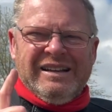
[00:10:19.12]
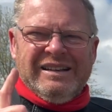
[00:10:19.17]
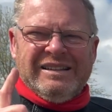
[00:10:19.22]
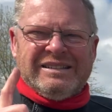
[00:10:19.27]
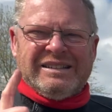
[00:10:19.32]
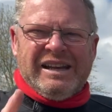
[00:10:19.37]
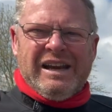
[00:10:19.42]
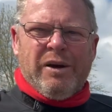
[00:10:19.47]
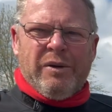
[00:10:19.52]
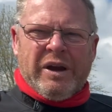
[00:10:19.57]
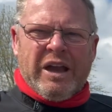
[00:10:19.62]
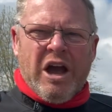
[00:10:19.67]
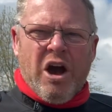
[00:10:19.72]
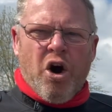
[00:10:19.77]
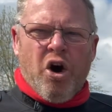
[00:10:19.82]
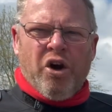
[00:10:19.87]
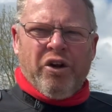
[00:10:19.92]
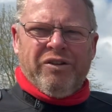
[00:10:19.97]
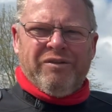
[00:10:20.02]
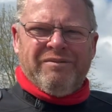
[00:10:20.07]
See how I get
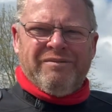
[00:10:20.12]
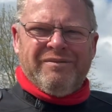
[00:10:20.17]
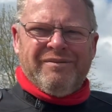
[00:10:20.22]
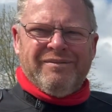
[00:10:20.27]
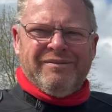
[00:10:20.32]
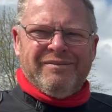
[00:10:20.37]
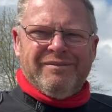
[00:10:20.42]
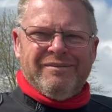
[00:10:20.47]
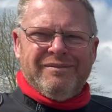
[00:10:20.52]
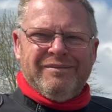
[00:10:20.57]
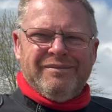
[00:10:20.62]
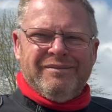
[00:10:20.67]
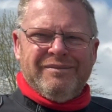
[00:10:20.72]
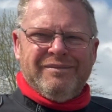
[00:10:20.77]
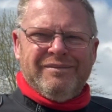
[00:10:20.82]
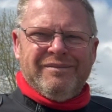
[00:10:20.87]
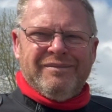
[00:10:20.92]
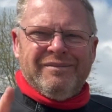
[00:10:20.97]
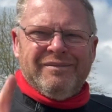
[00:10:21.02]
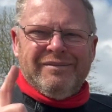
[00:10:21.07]
on,
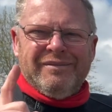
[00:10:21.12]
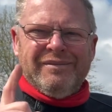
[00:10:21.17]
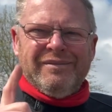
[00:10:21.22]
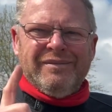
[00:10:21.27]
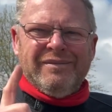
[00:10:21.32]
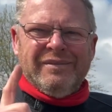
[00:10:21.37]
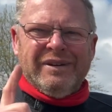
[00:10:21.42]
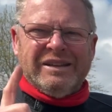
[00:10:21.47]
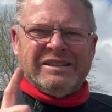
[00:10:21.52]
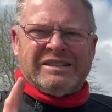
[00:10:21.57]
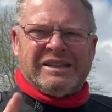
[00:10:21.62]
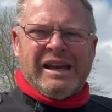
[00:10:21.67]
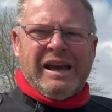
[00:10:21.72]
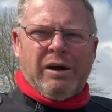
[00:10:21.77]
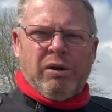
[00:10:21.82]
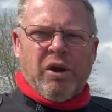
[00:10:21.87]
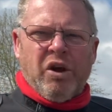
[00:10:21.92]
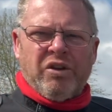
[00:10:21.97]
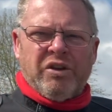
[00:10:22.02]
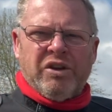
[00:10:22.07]
and see
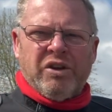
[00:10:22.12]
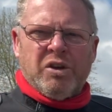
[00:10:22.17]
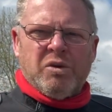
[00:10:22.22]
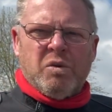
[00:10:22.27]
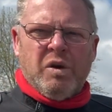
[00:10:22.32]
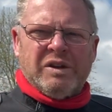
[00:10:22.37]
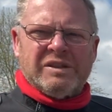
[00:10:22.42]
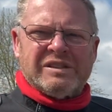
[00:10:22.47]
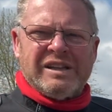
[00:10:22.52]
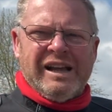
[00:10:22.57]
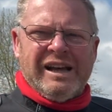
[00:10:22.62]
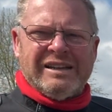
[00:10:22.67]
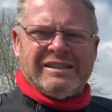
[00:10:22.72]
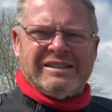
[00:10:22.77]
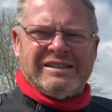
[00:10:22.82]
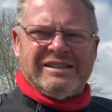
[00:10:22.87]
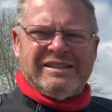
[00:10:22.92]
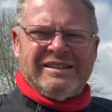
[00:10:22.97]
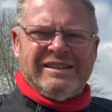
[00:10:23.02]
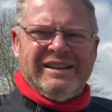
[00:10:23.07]
how long the other ones
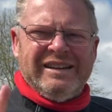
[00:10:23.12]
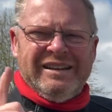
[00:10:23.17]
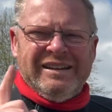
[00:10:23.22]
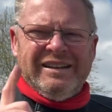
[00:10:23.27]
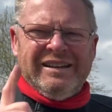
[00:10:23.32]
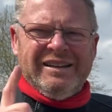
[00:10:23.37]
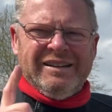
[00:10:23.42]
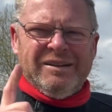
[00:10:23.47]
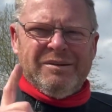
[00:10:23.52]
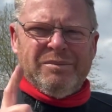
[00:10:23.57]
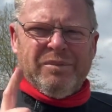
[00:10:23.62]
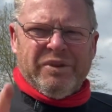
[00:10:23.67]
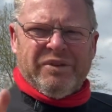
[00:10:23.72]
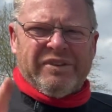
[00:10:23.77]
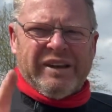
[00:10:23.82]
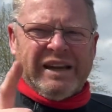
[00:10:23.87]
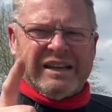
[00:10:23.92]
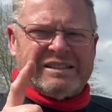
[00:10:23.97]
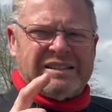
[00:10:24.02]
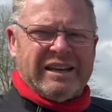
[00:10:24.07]
last. But
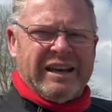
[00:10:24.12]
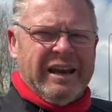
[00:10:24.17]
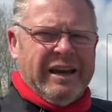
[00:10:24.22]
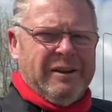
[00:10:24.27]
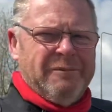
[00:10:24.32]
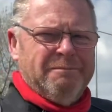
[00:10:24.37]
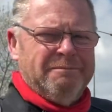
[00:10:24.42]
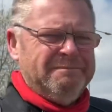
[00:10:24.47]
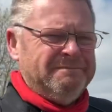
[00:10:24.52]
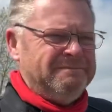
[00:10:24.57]
thanks again.